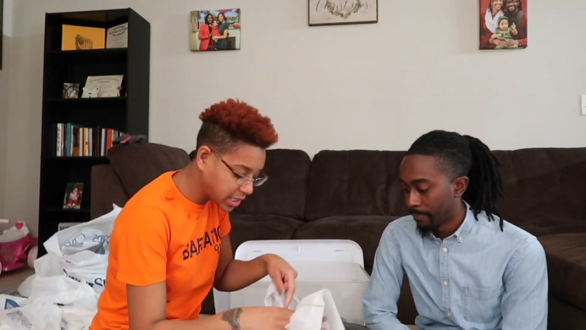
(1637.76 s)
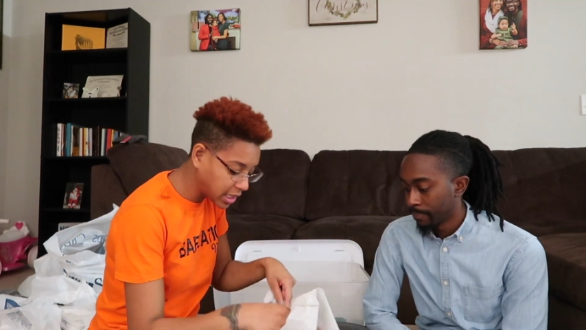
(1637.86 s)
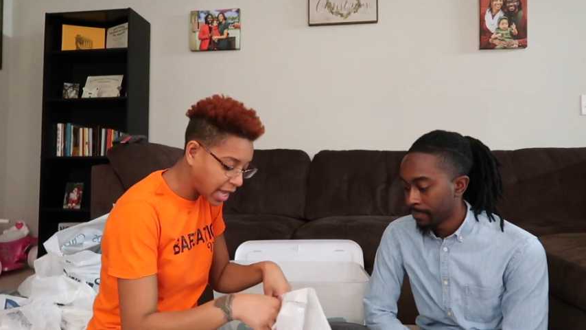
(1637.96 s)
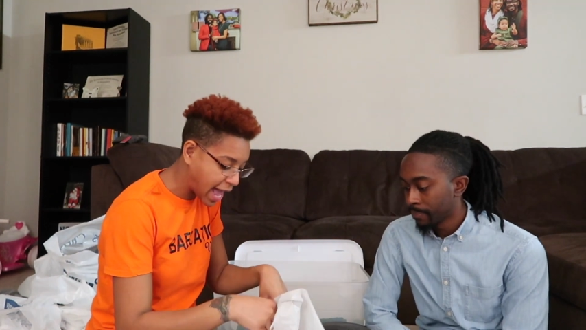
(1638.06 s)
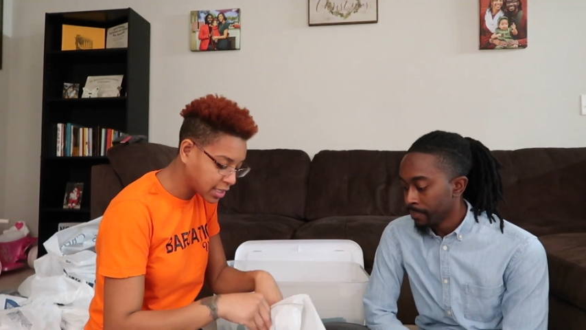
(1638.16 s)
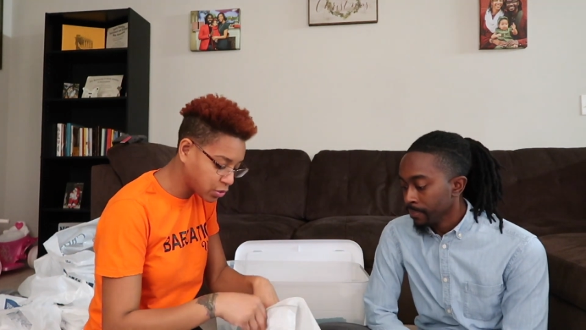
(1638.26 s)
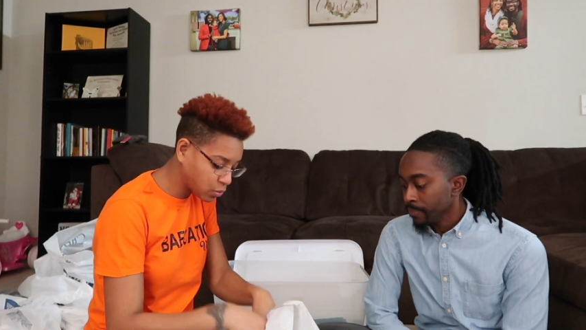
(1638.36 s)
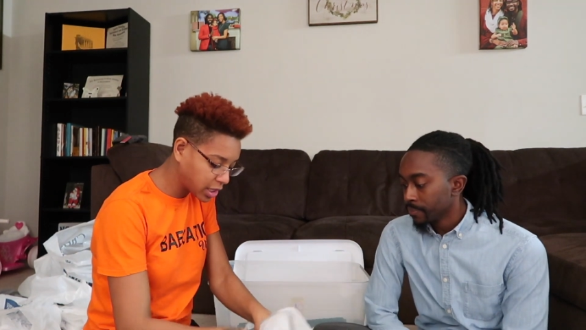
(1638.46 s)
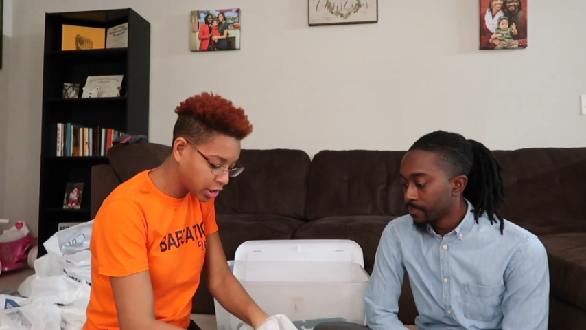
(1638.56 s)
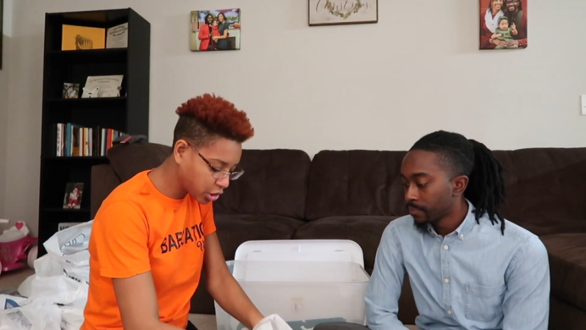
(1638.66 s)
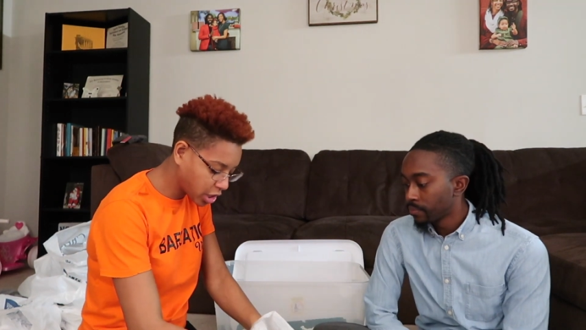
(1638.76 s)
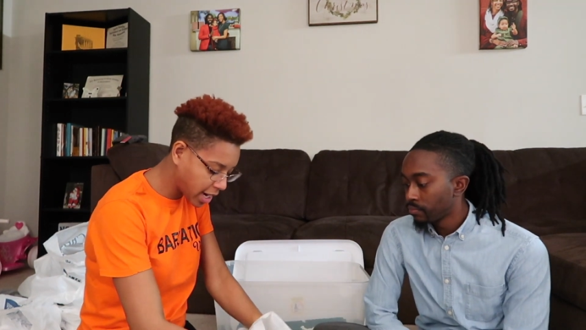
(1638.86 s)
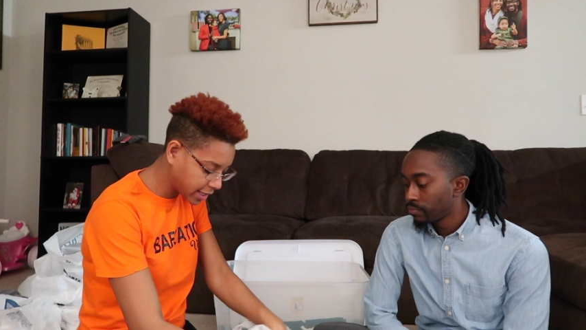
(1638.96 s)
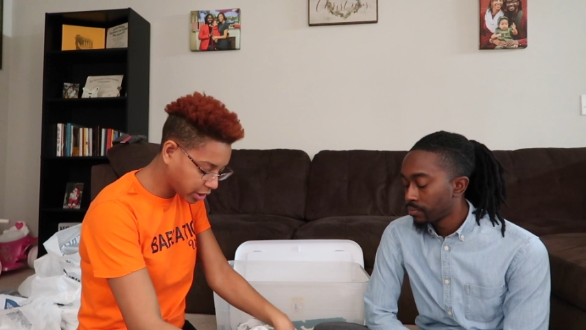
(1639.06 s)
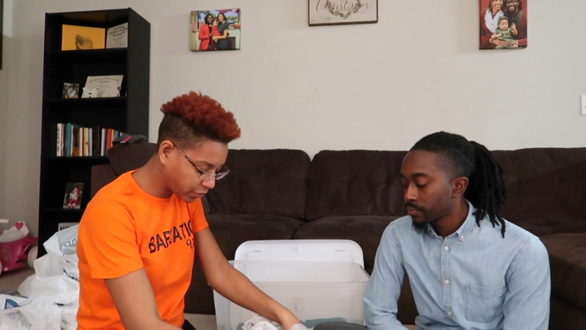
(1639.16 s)
Speaker 1: the last one. The girl
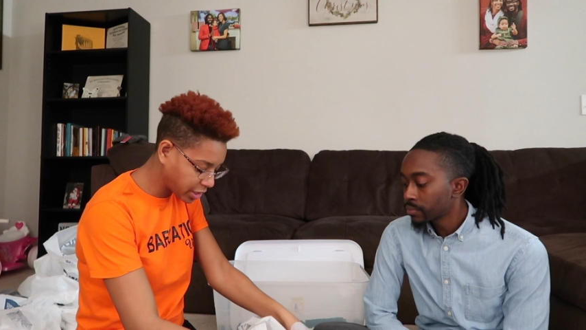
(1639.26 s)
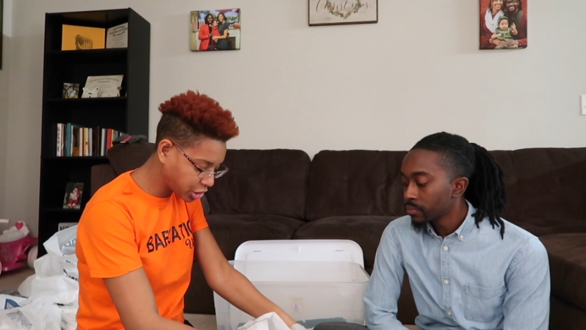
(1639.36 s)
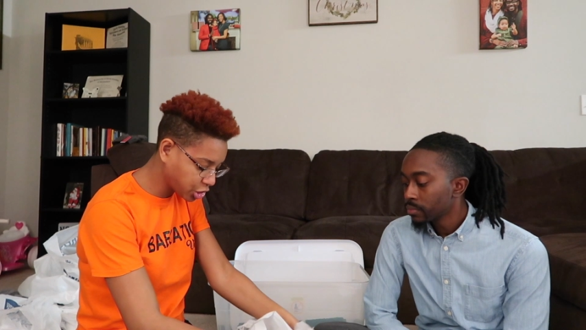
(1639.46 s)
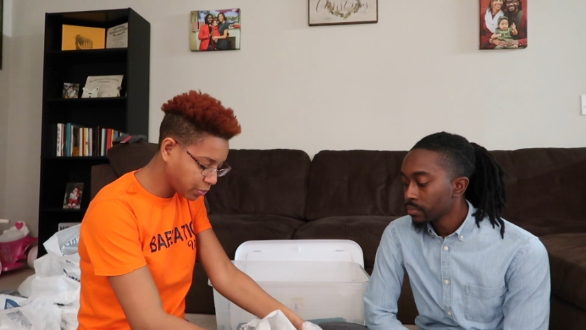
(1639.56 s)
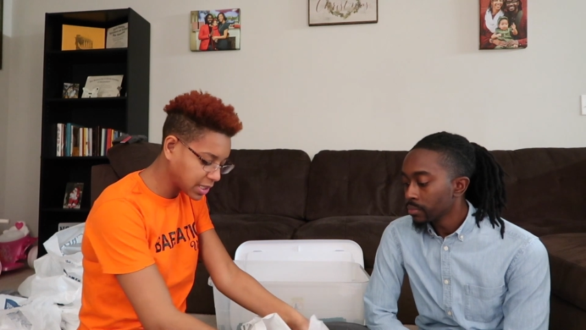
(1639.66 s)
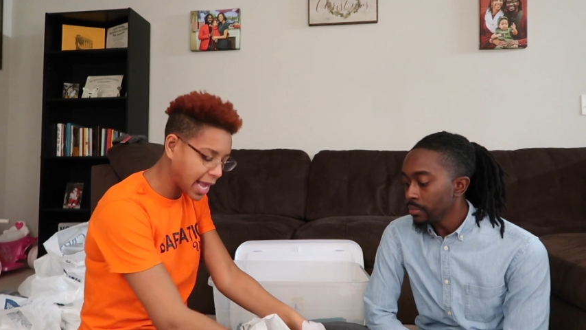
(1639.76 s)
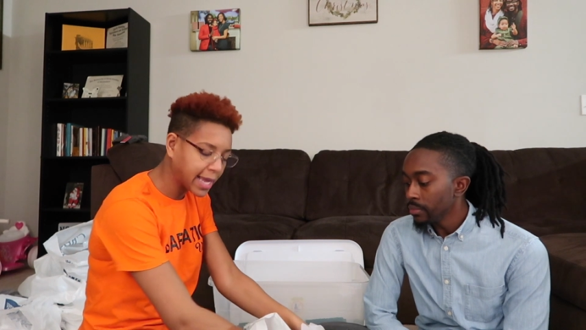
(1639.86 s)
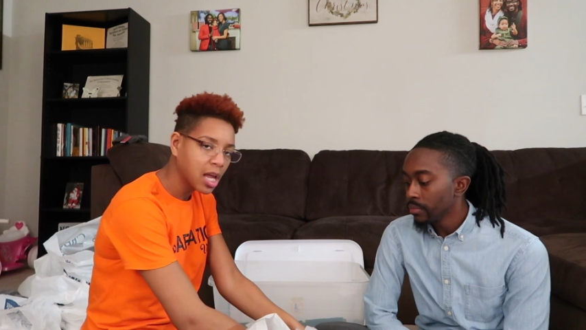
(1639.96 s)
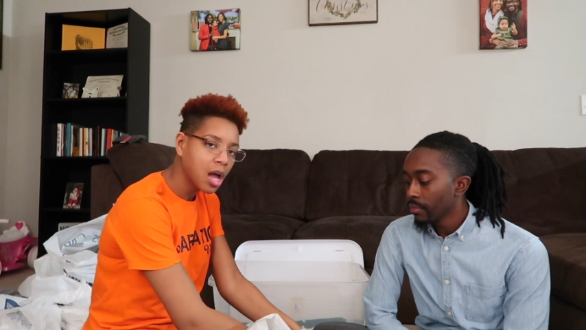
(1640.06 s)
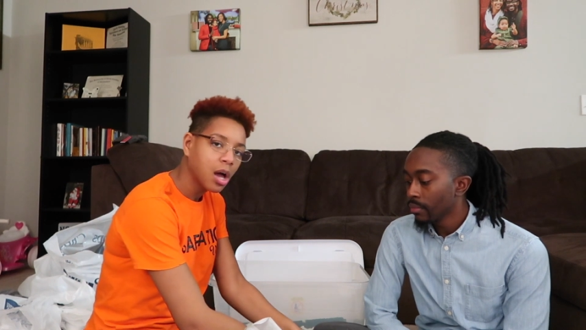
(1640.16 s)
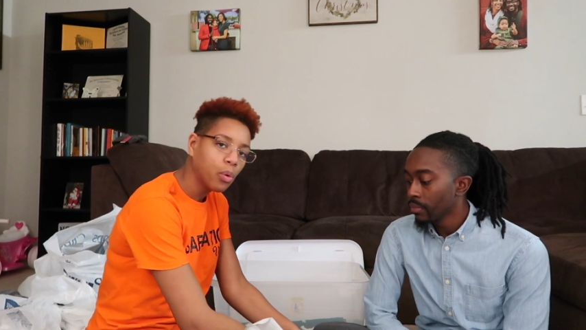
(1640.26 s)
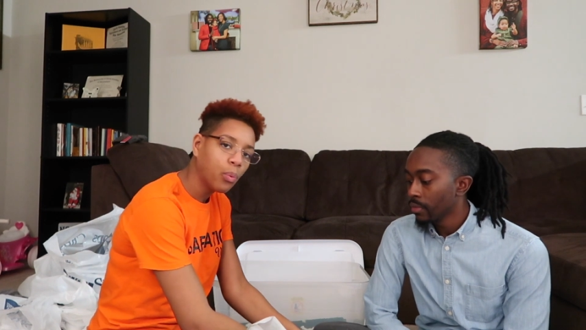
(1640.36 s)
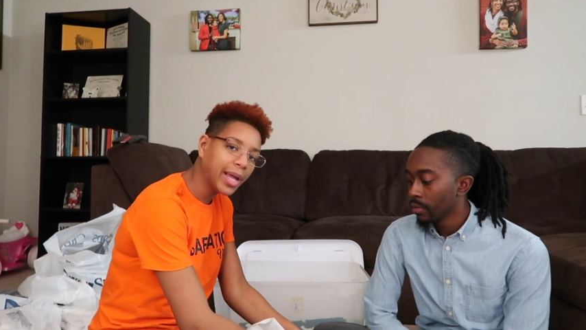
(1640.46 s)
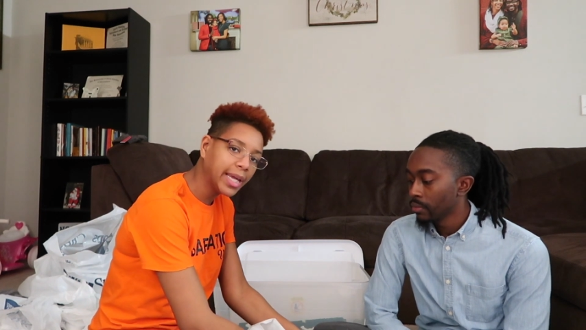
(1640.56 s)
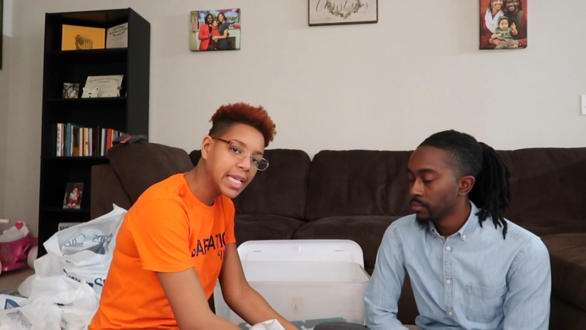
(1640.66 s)
at the register was like,
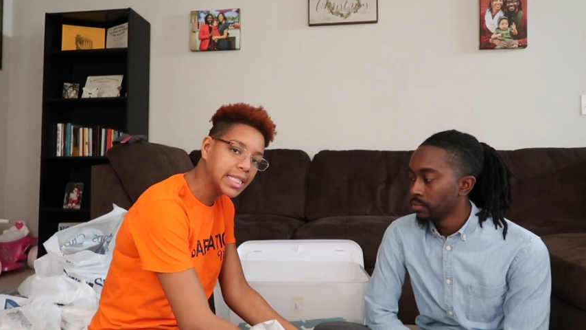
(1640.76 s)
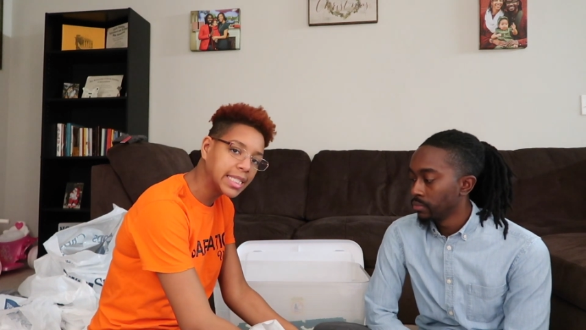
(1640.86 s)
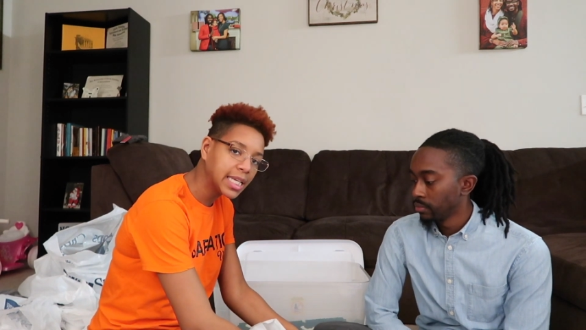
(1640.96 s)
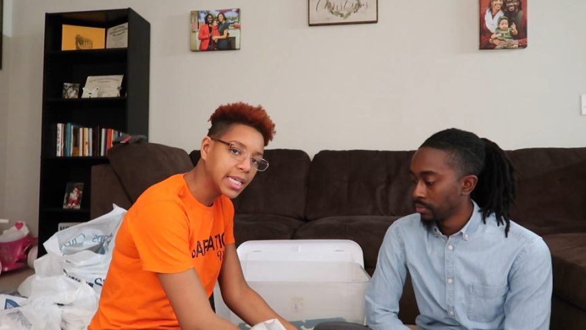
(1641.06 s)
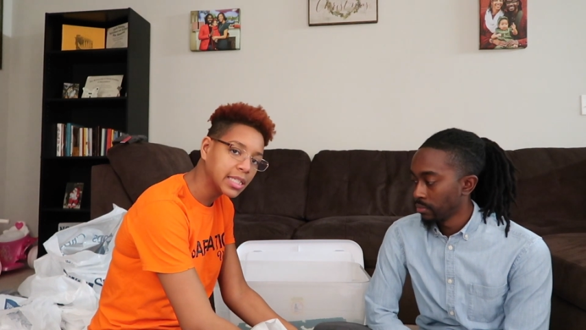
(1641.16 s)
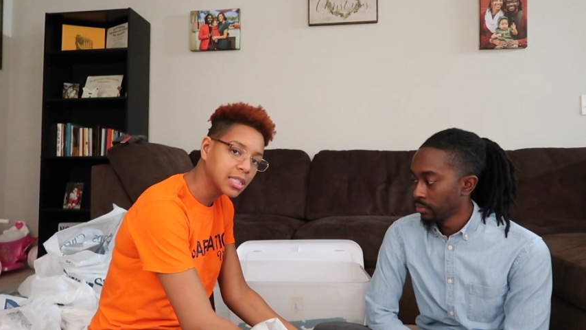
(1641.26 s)
"What is this?"